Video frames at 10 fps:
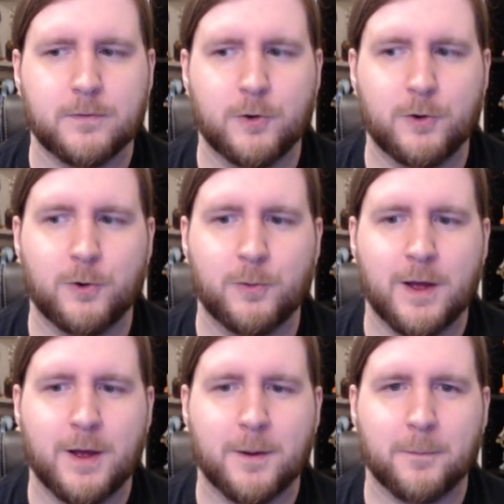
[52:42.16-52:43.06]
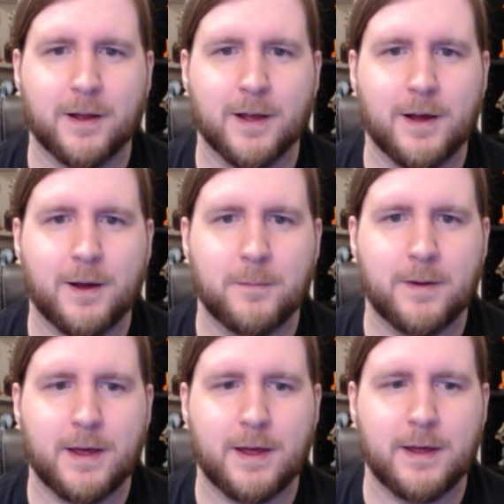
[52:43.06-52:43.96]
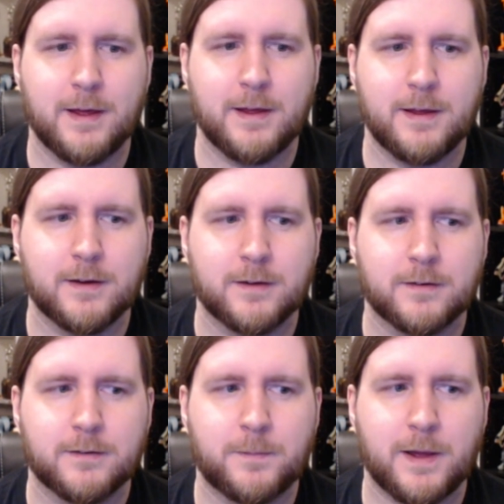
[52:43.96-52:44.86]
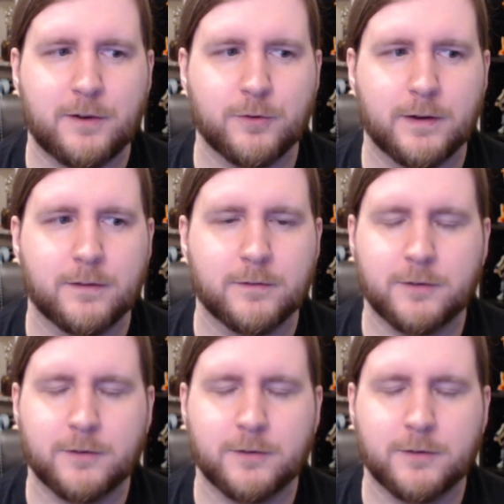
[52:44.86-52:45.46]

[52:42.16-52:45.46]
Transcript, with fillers: to become a patron.